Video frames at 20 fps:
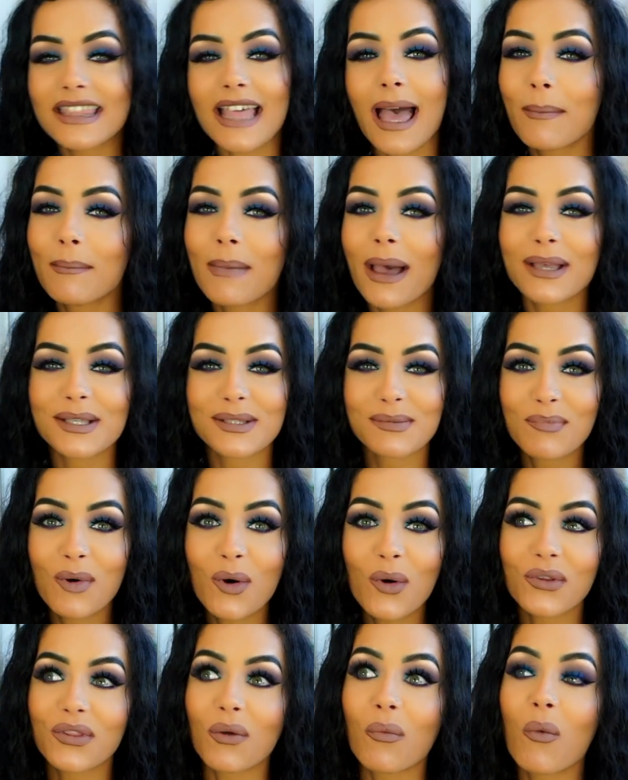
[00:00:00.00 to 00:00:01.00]
that matters
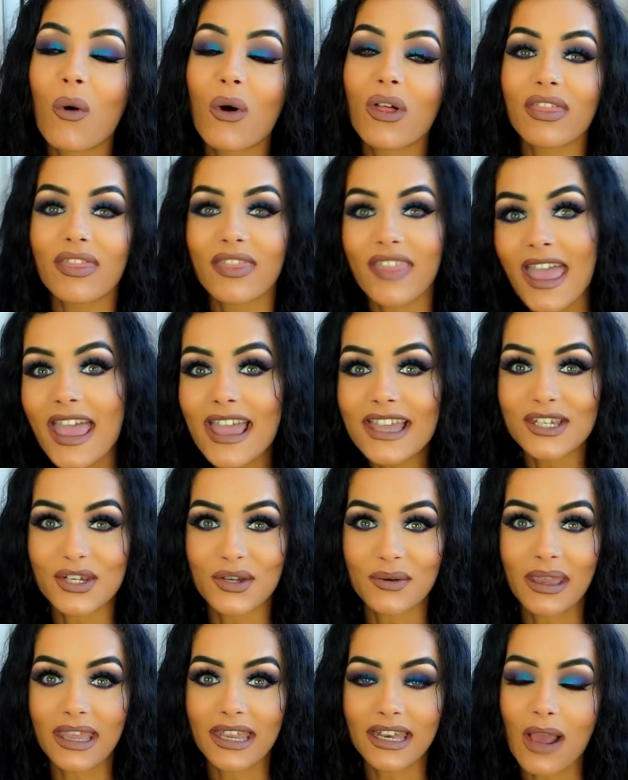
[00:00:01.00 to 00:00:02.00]
more than what they're
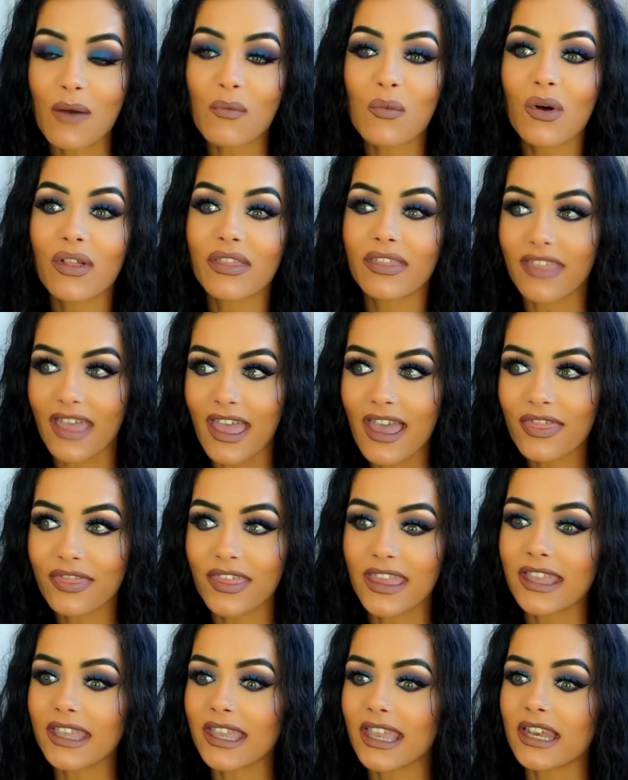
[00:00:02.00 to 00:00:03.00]
doing and what they're
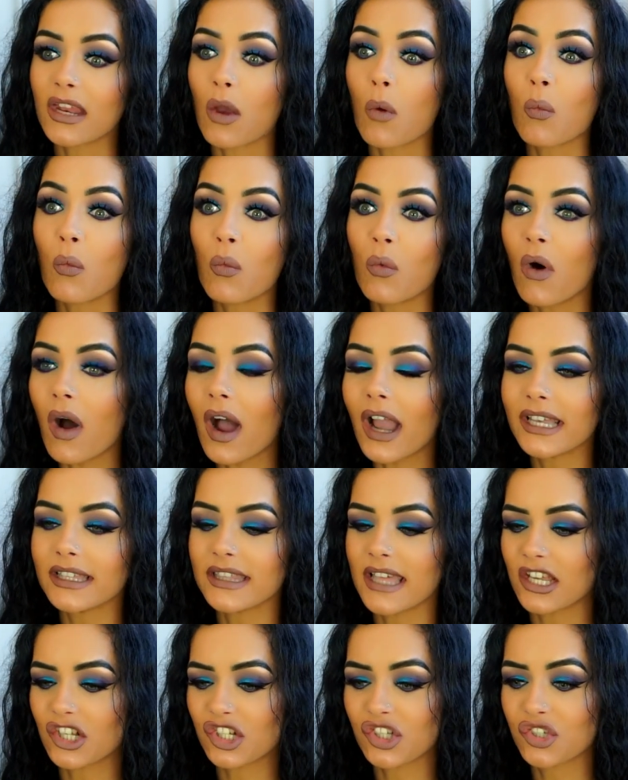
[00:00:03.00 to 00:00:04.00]
thinking and why
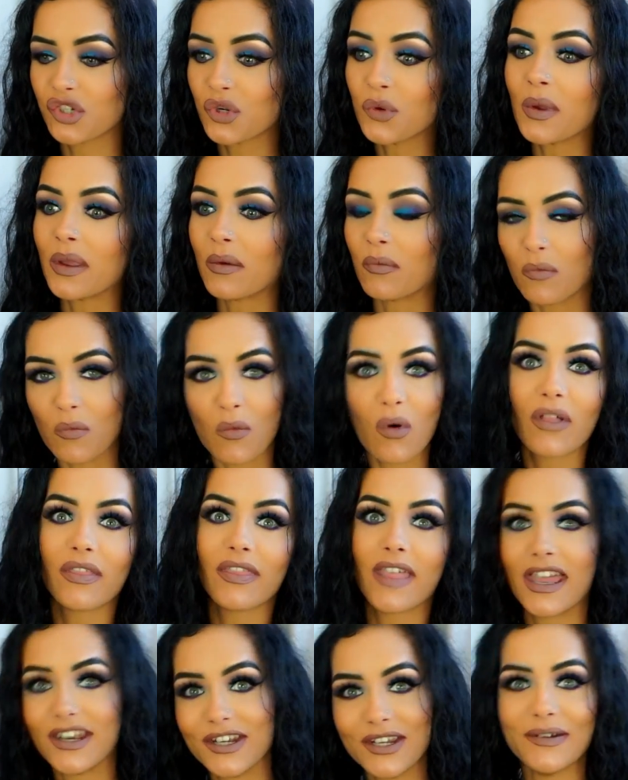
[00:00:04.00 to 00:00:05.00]
they're doing what
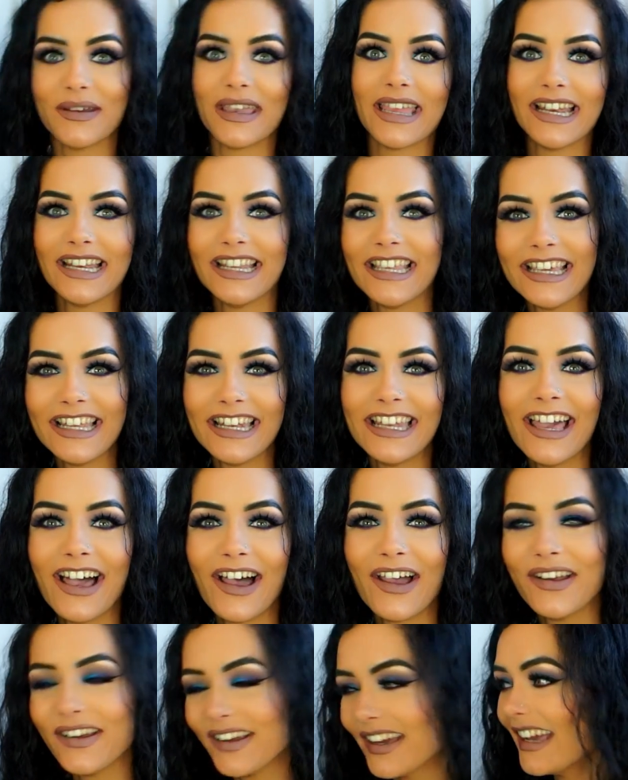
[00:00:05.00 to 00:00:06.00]
they're doing, you
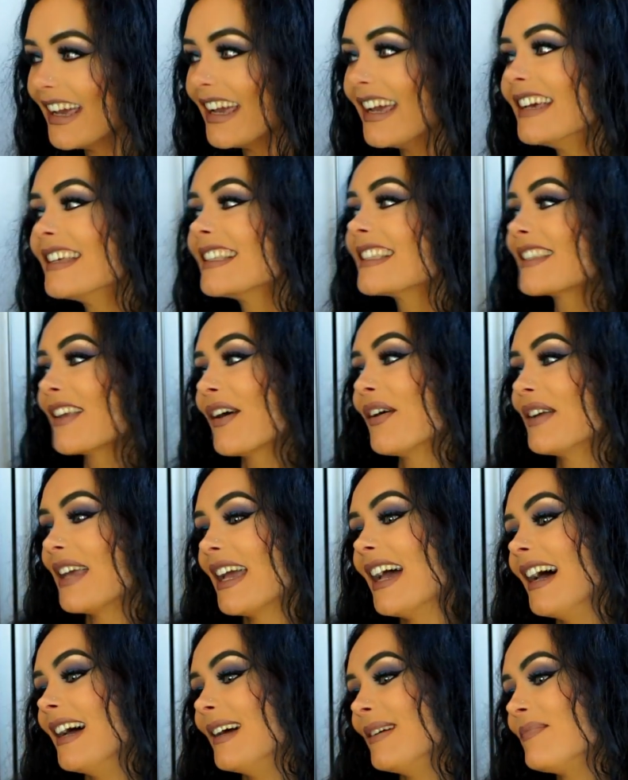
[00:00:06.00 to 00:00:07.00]
know? So
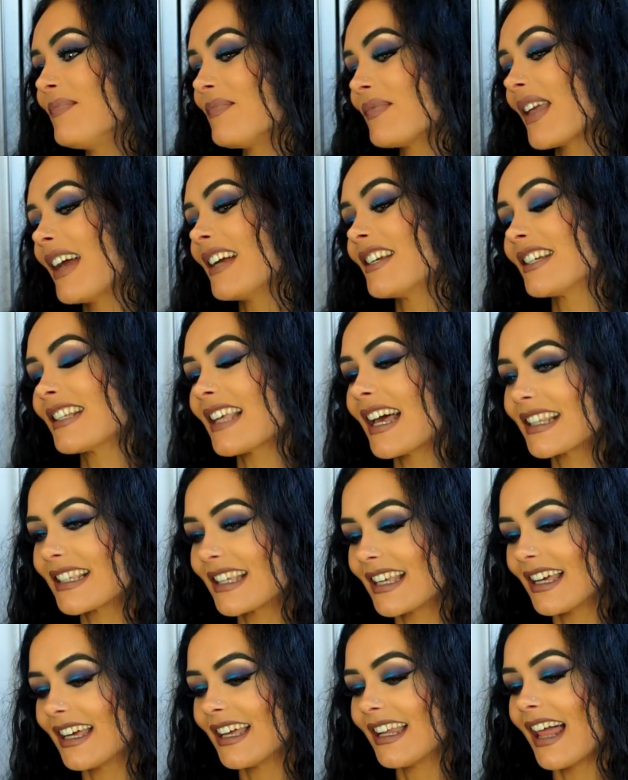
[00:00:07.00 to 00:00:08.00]
yeah, I just had
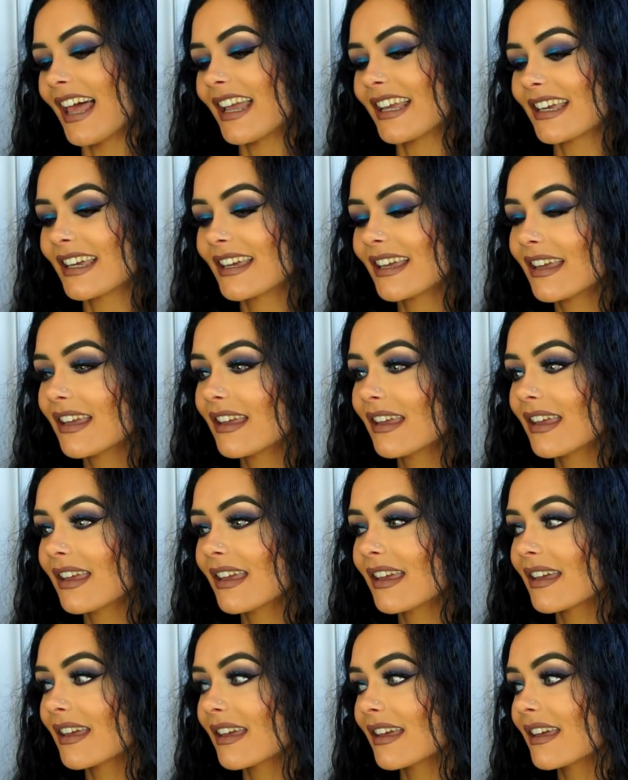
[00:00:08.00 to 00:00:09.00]
to like
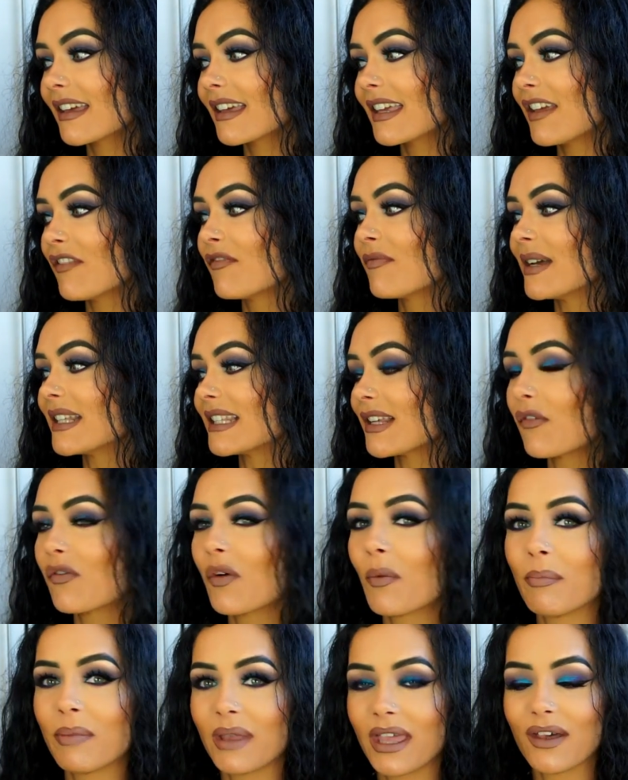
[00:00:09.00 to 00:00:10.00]
give myself
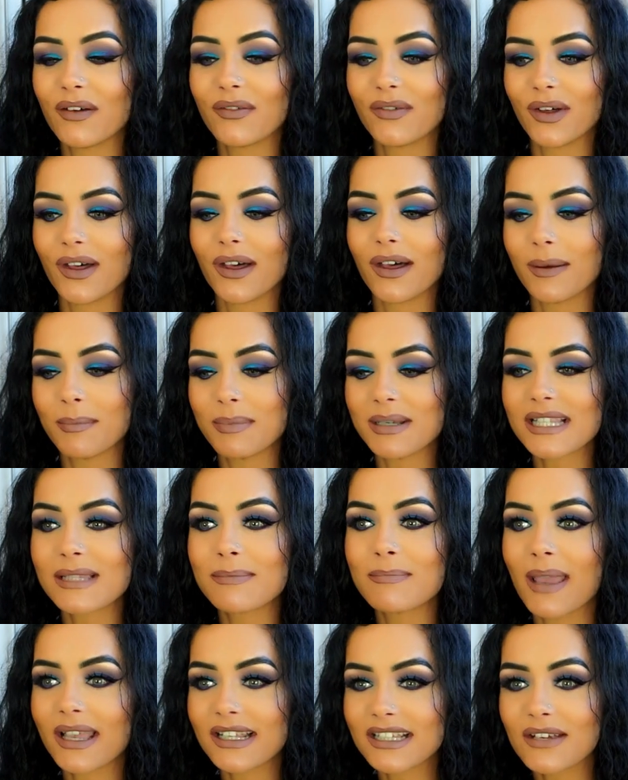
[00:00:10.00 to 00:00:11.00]
a bit of a
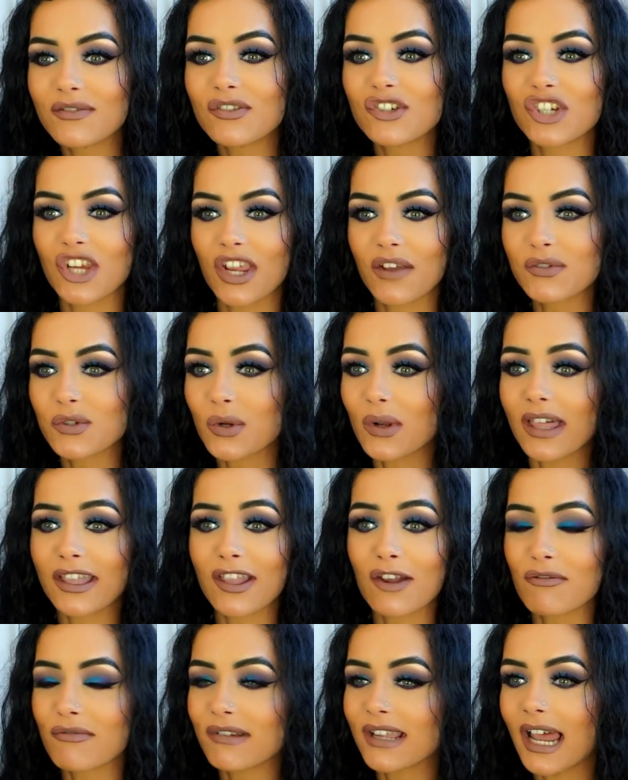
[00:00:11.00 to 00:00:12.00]
perspective shift or
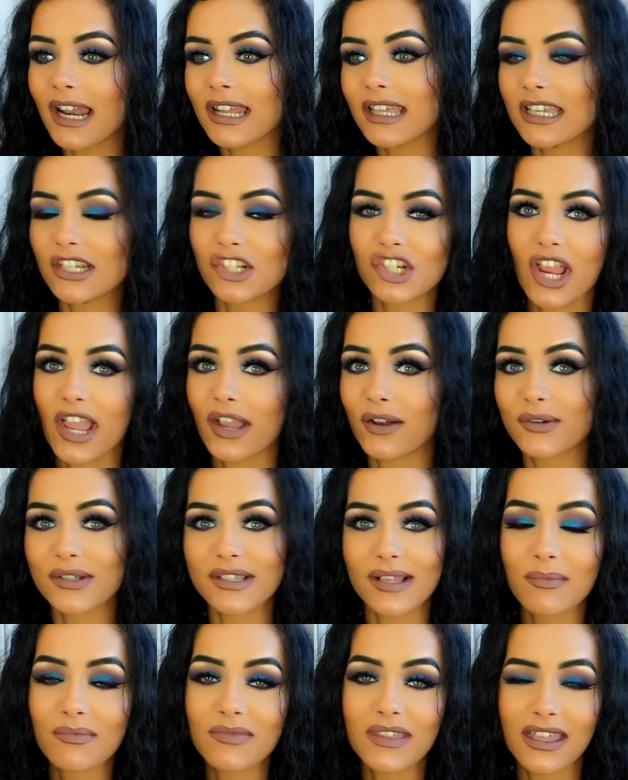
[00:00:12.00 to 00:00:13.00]
like a reality check or
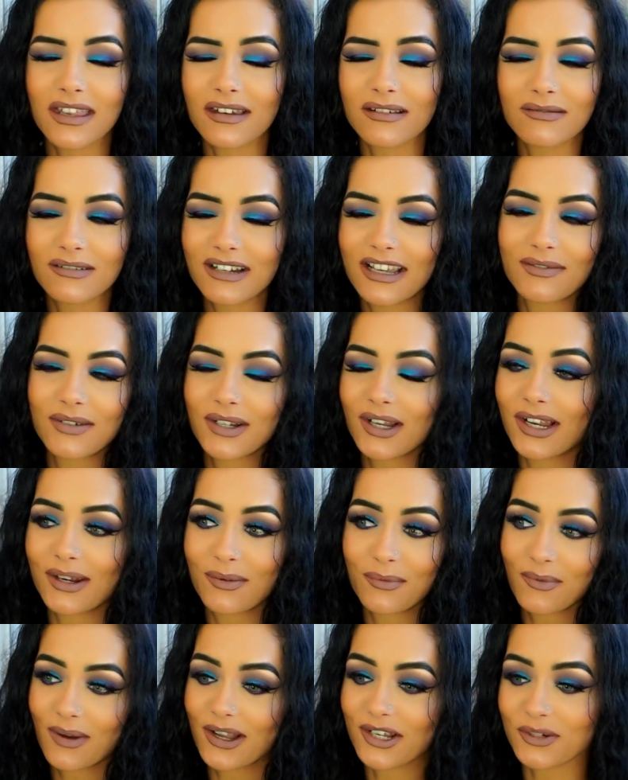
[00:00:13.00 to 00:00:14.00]
something or whatever kind
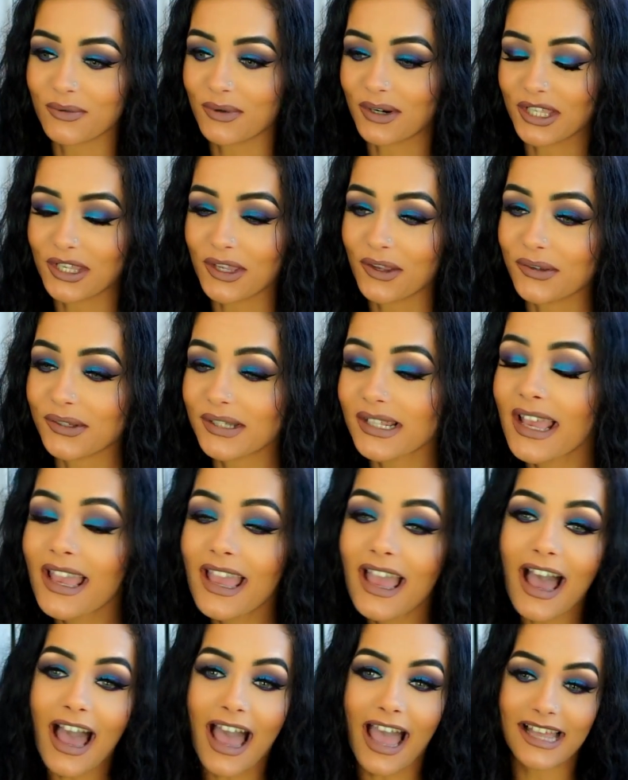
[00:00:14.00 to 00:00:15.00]
of word you want to use
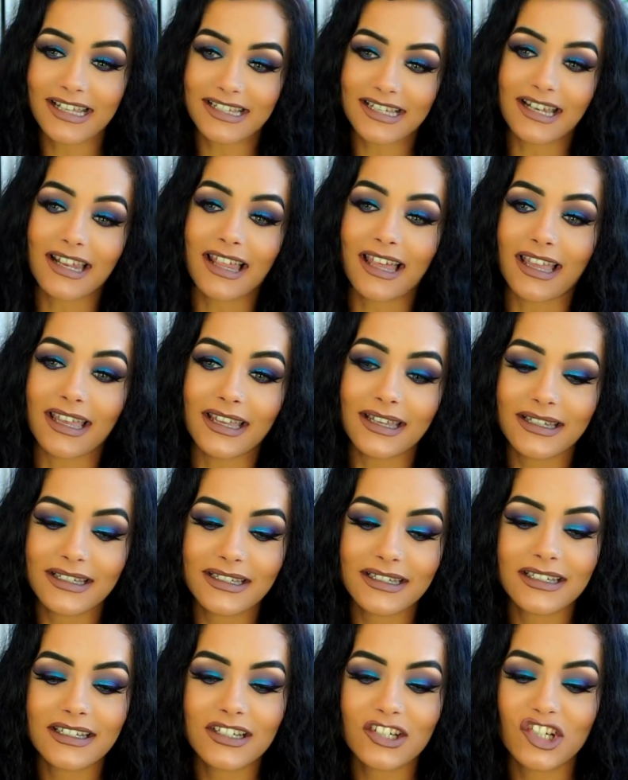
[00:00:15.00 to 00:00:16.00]
i had to like
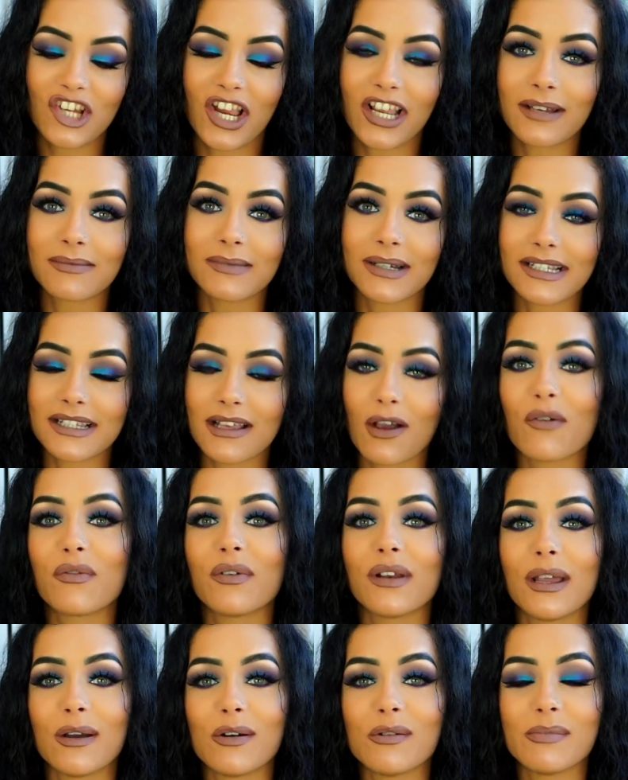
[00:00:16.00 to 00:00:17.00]
check myself
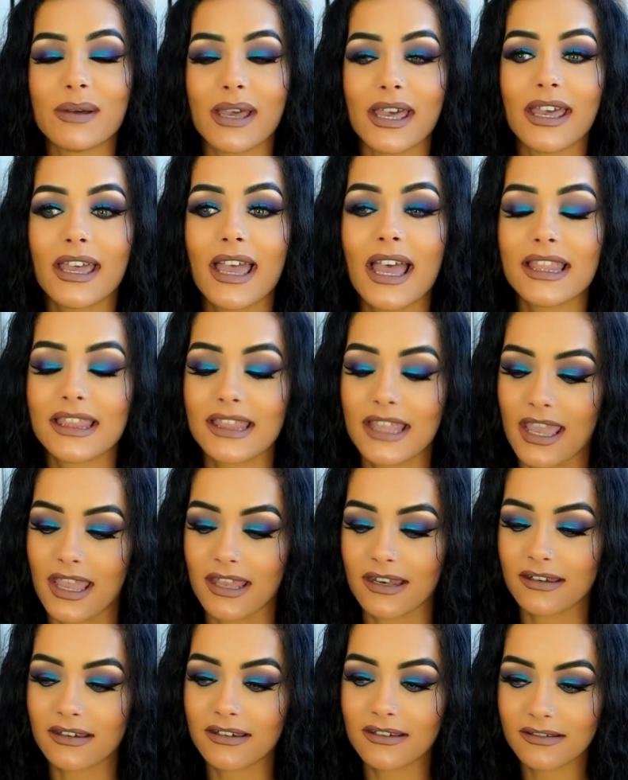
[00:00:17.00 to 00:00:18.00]
a little bit and
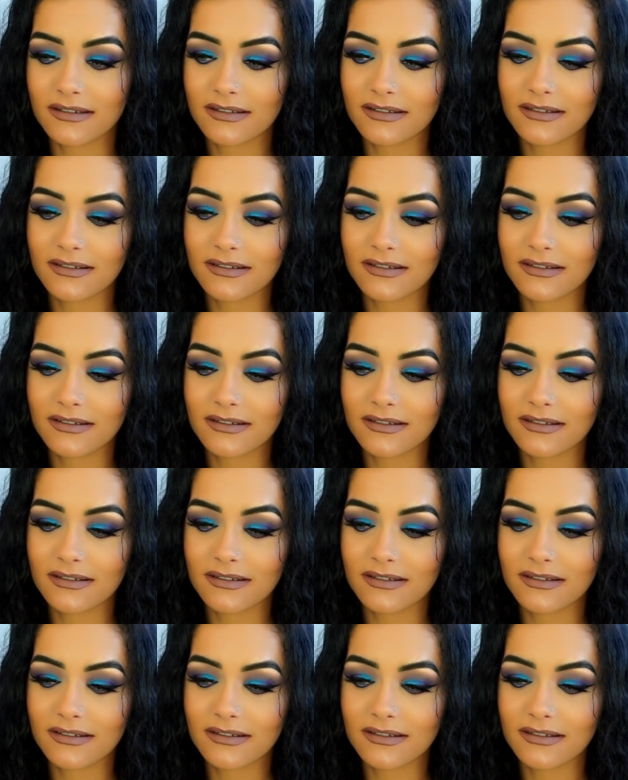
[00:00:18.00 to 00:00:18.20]
then